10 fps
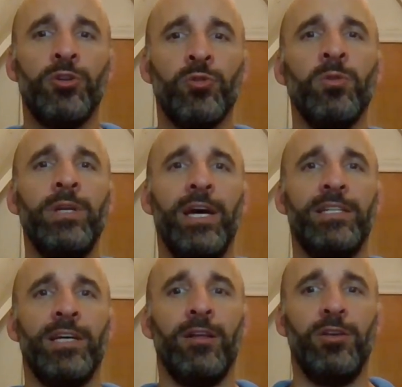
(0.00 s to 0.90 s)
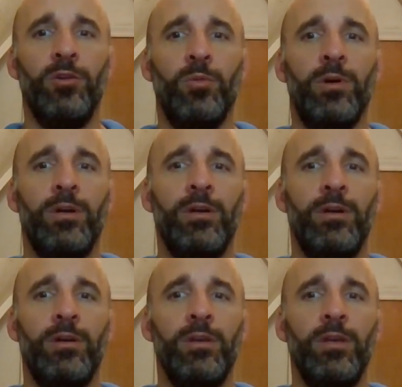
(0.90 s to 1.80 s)
Truly I tell you,
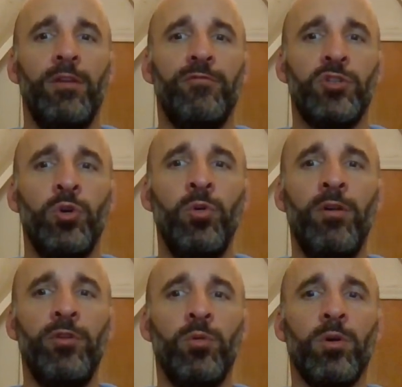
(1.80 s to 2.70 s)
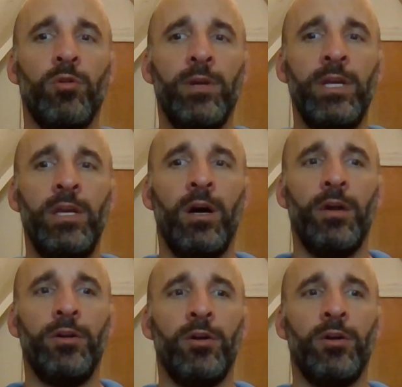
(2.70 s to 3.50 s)
if two of you agree on